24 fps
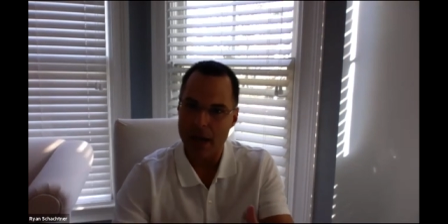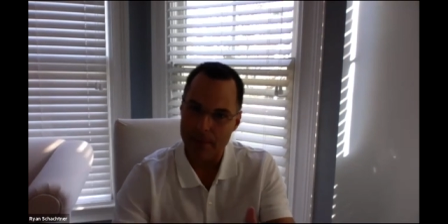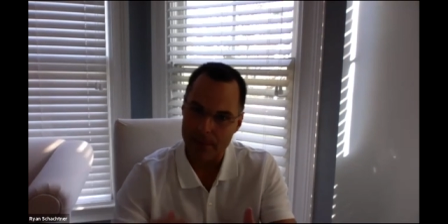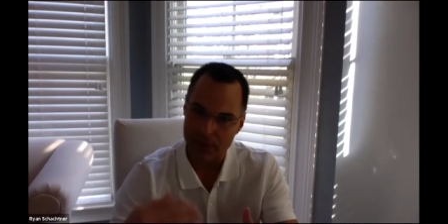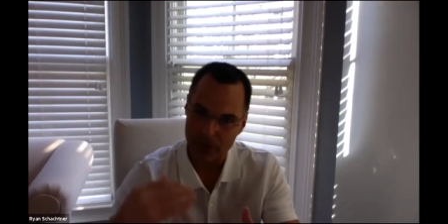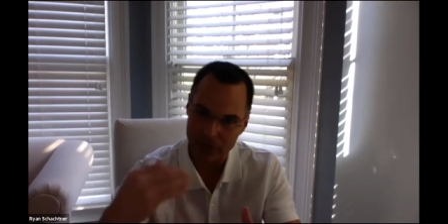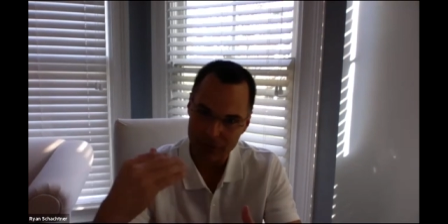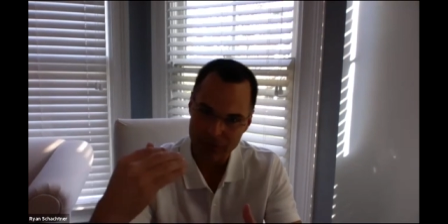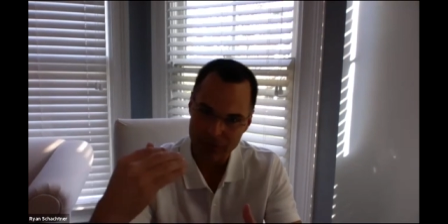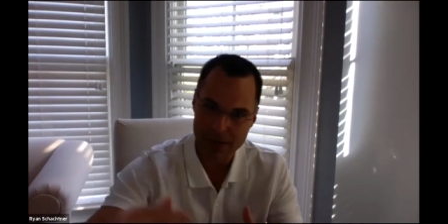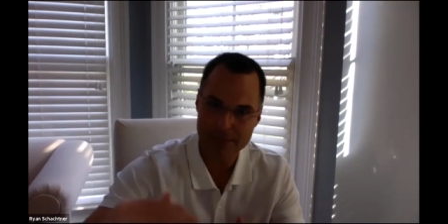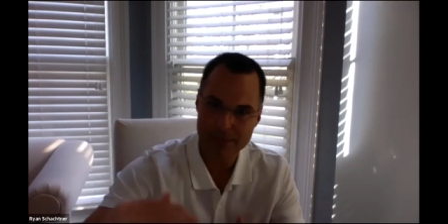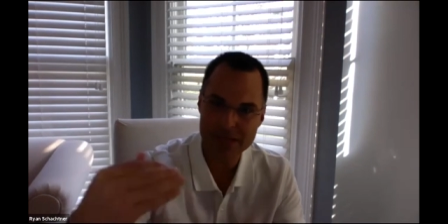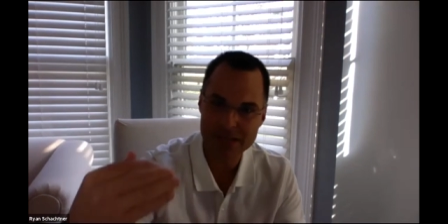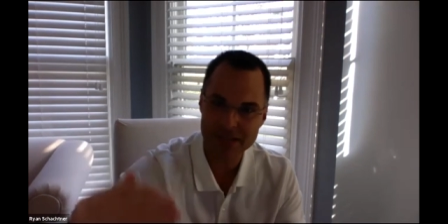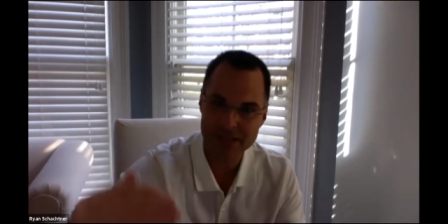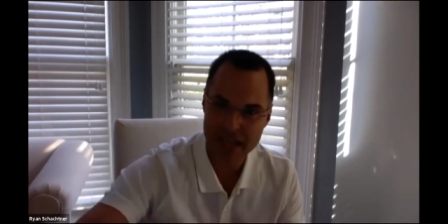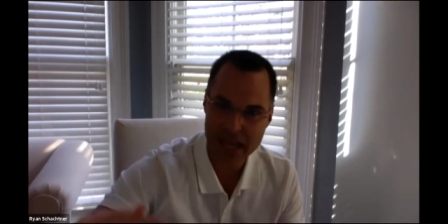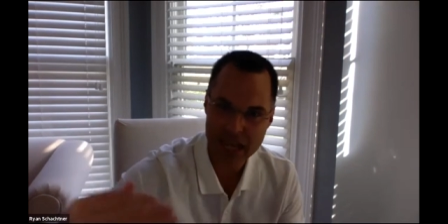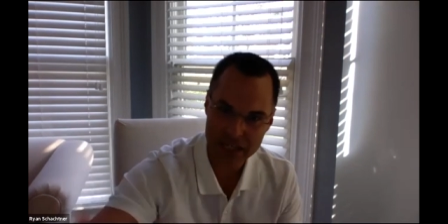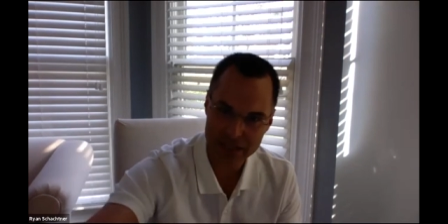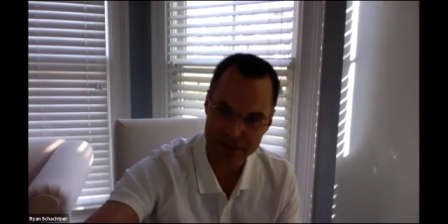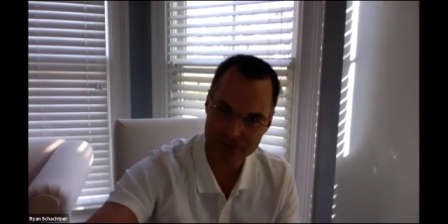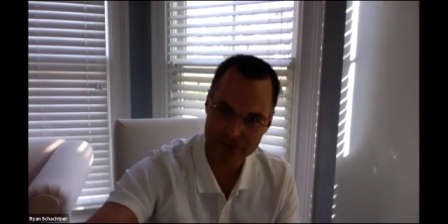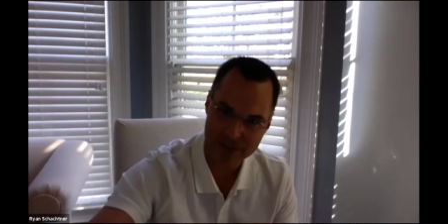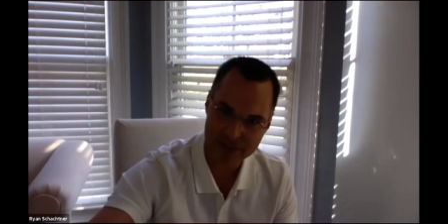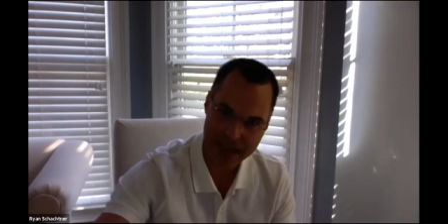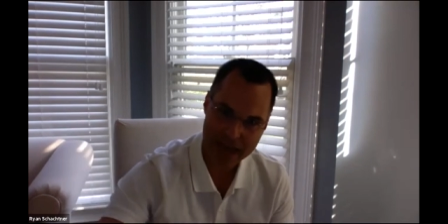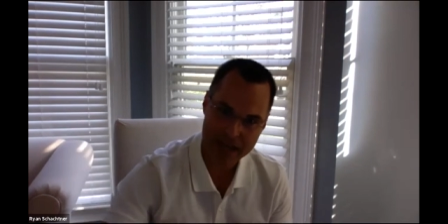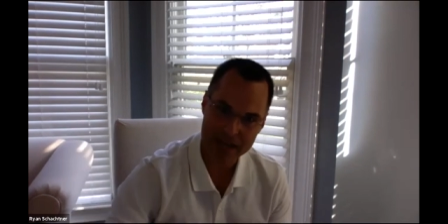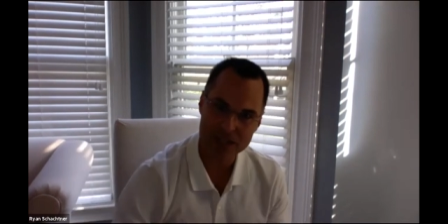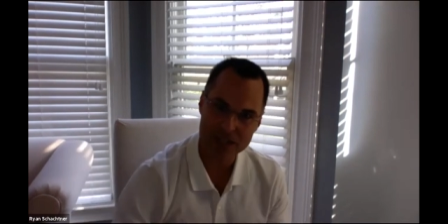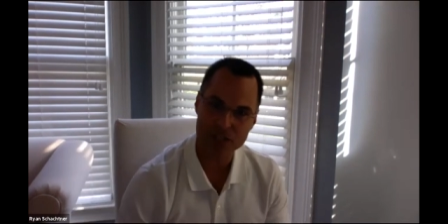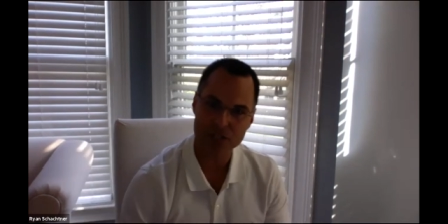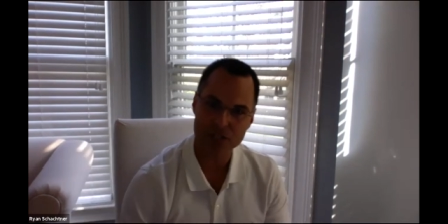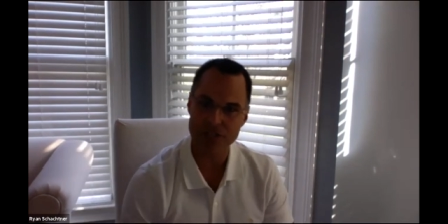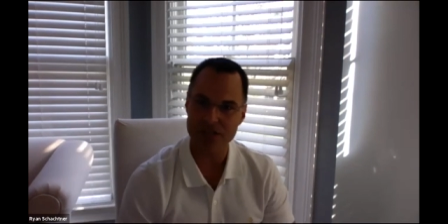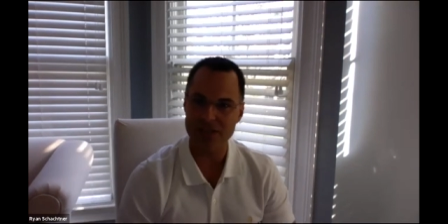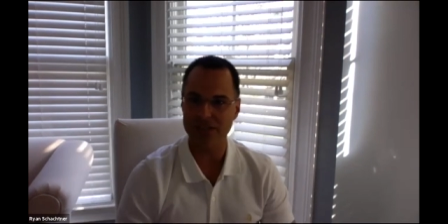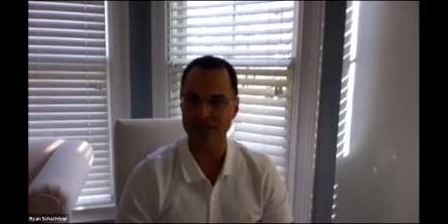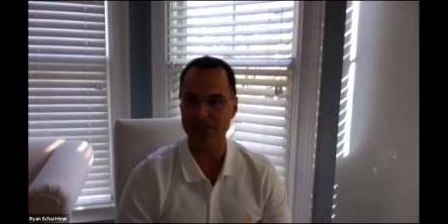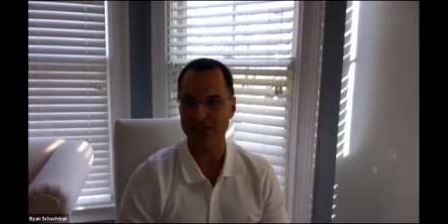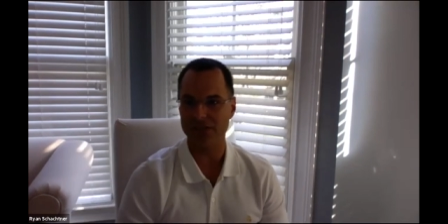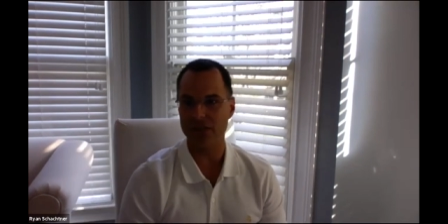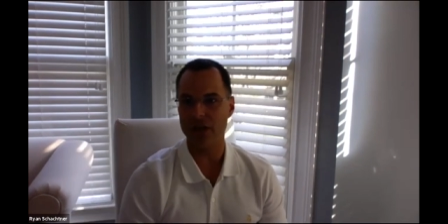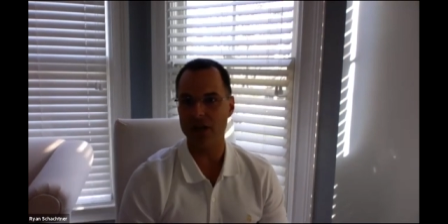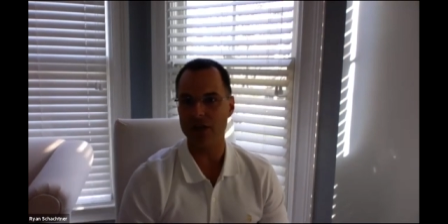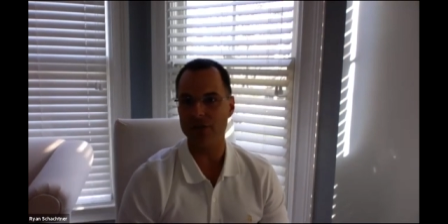but let me take advantage of this
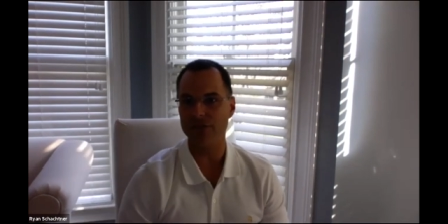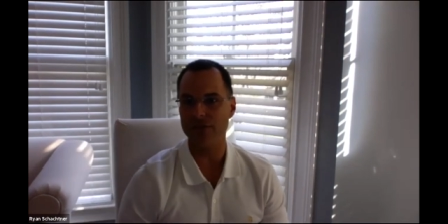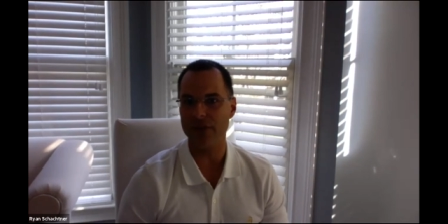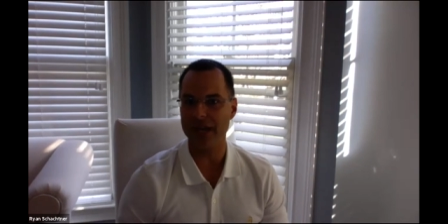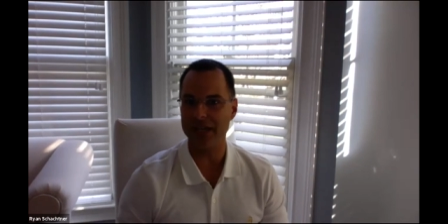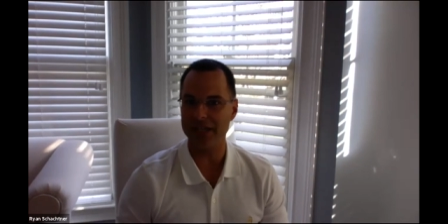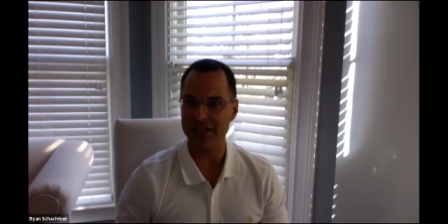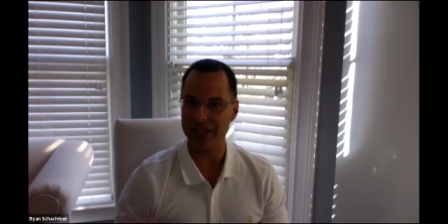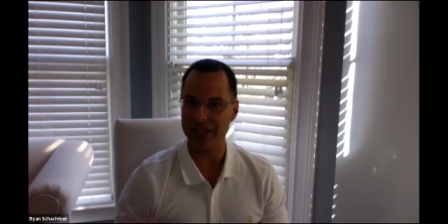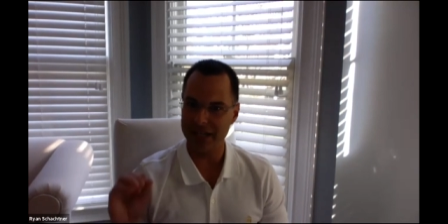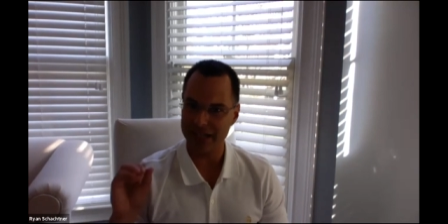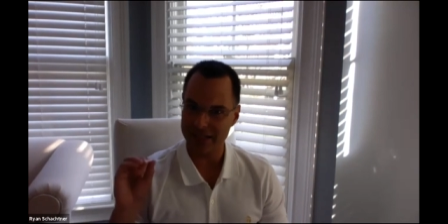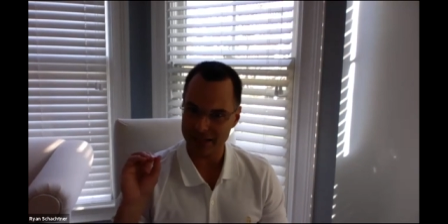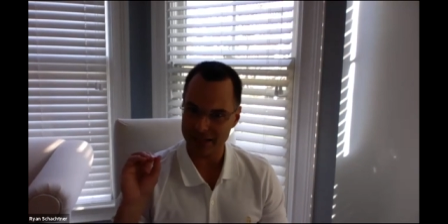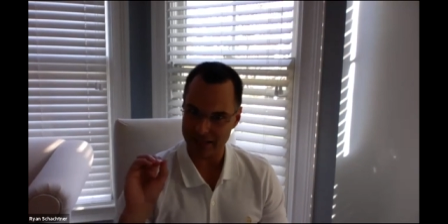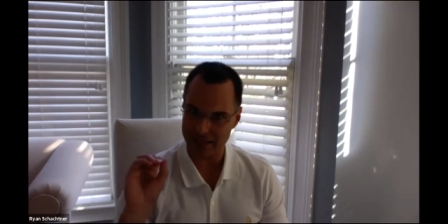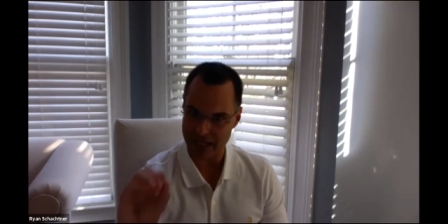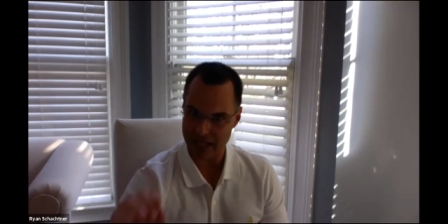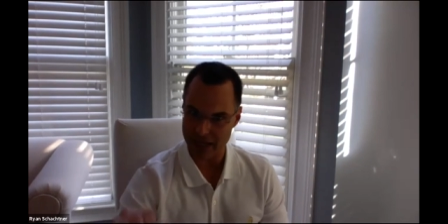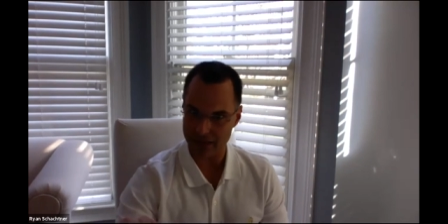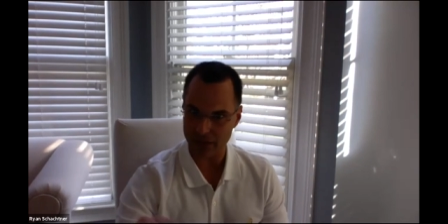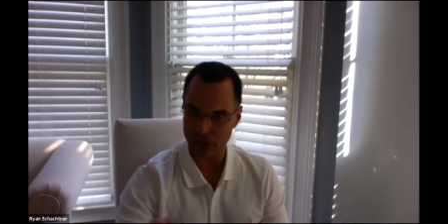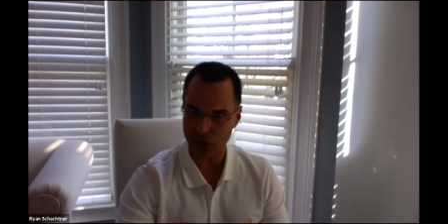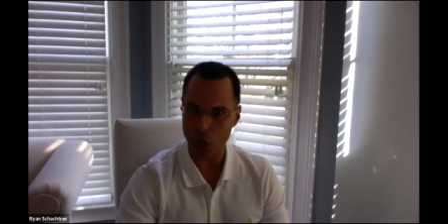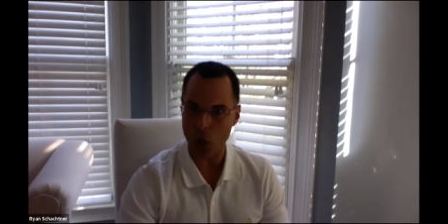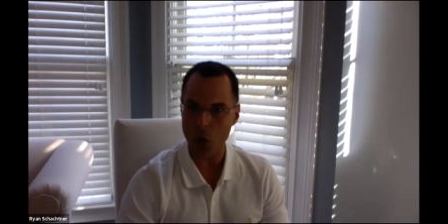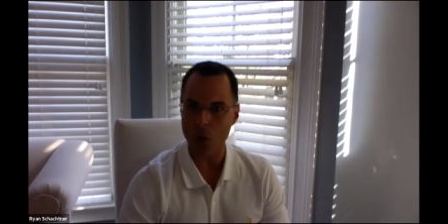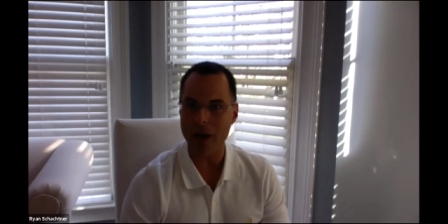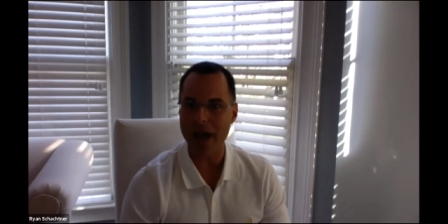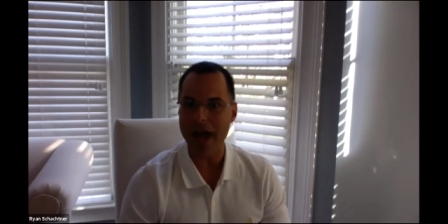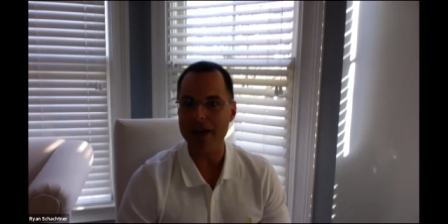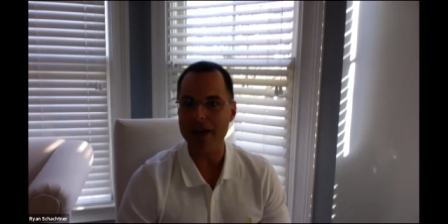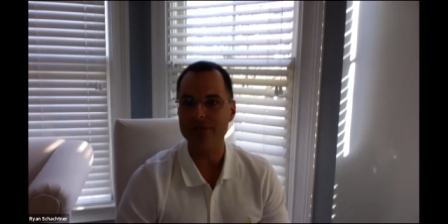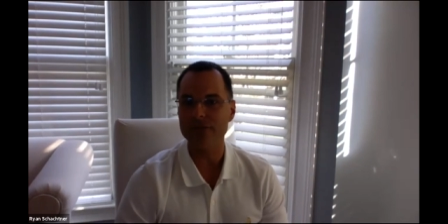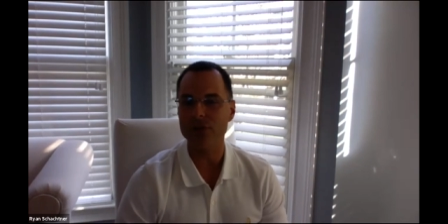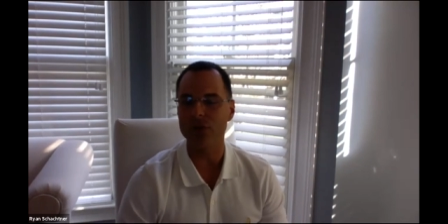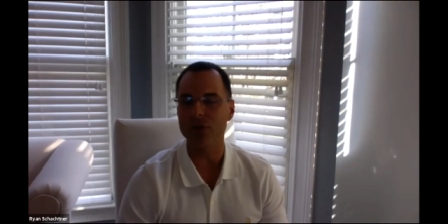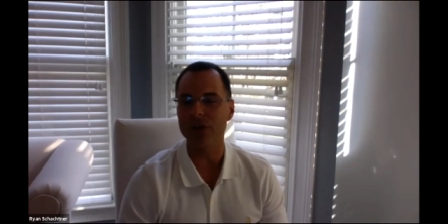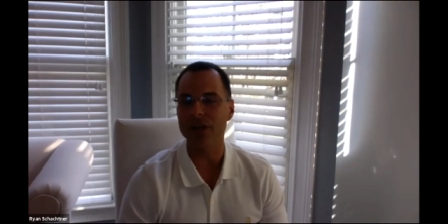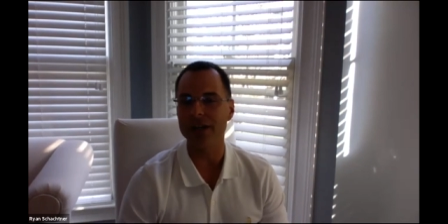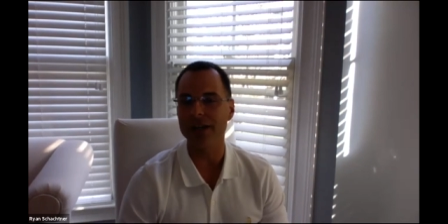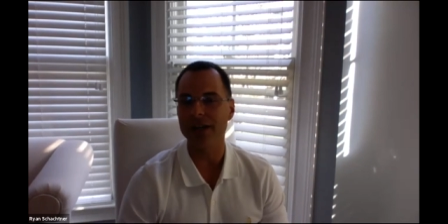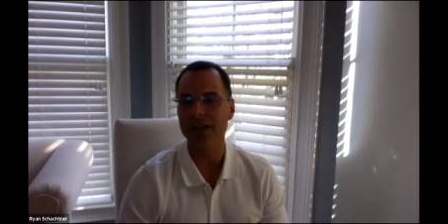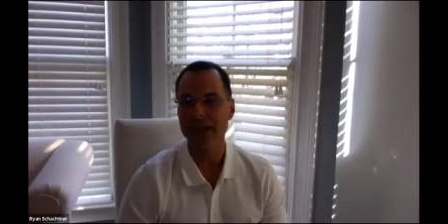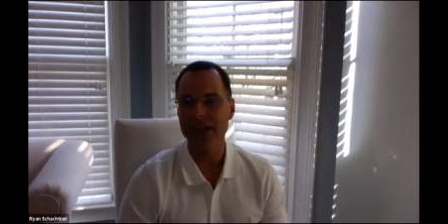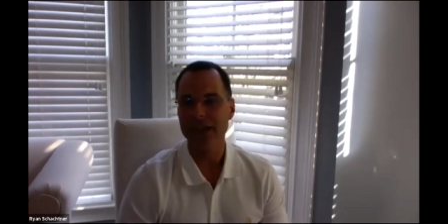stuff and go after it.